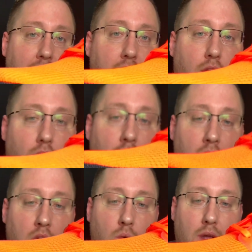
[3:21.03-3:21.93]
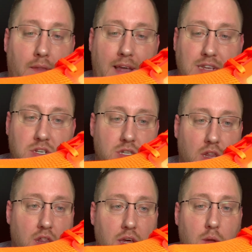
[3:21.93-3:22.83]
here, and that's just a
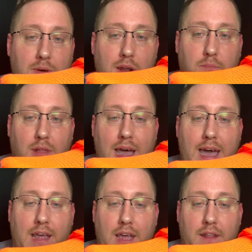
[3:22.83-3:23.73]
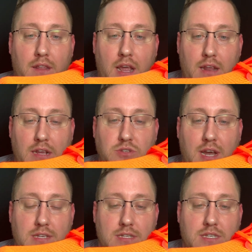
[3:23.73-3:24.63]
little bit of black. And as you
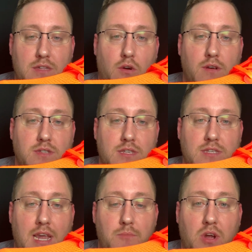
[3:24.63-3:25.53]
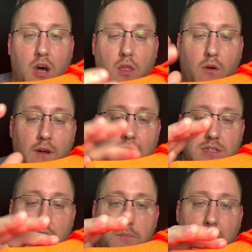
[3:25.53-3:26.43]
guys can see, there is the same color as
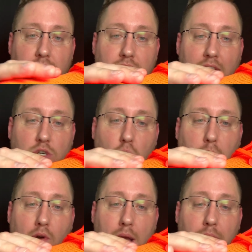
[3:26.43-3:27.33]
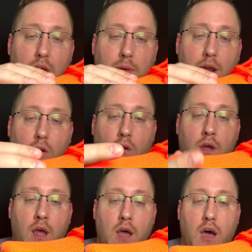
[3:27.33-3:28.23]
the actual prime that up here,
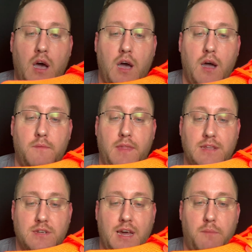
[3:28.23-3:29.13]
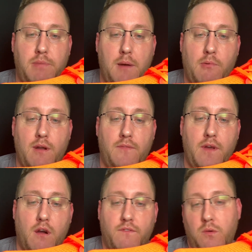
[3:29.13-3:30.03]
that's kind of peppered in
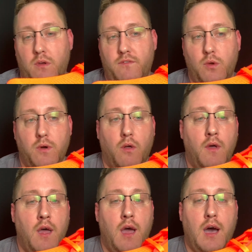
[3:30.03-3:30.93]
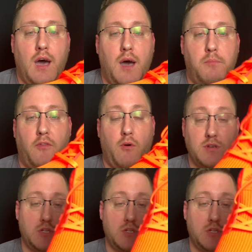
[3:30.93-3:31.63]
there, if you will. But there is